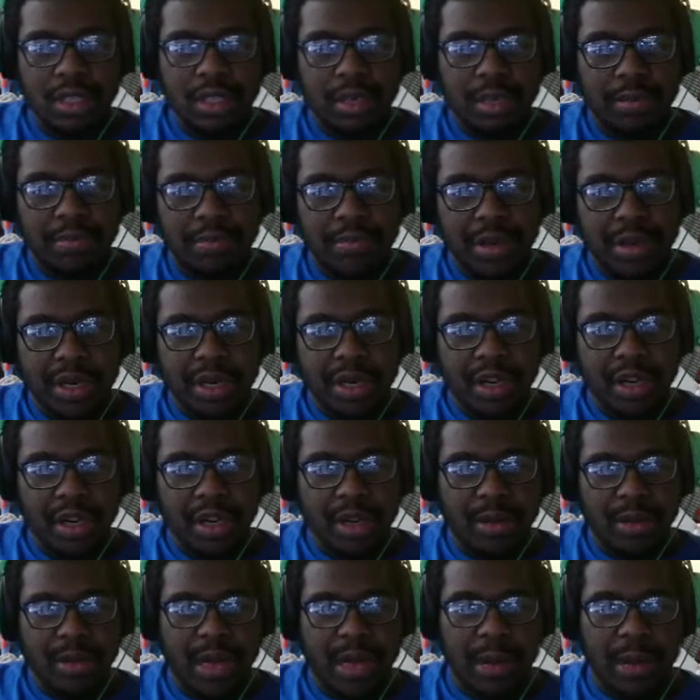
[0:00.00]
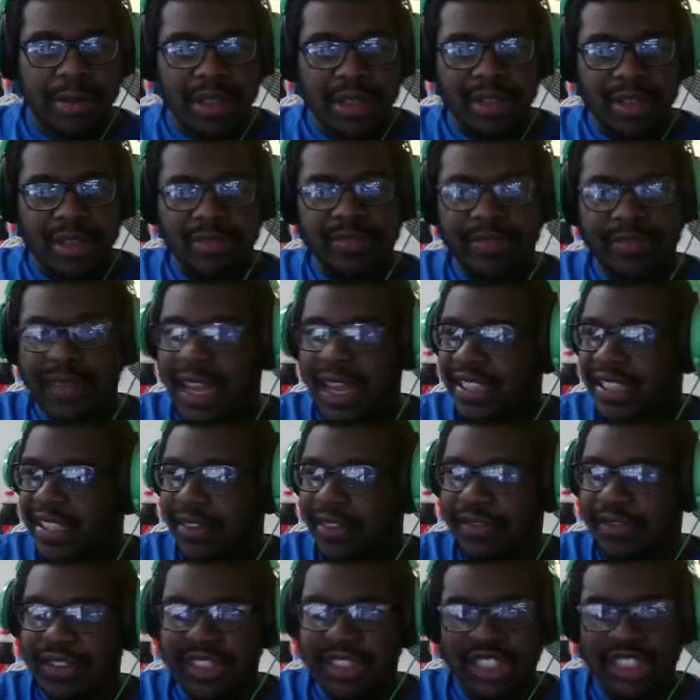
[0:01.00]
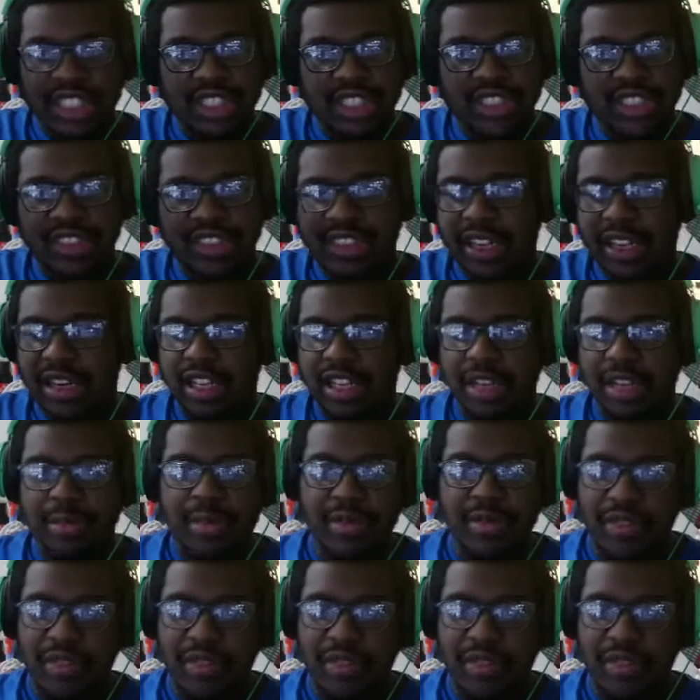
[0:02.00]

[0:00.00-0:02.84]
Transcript: But I mean, I said for just the SoundCloud people,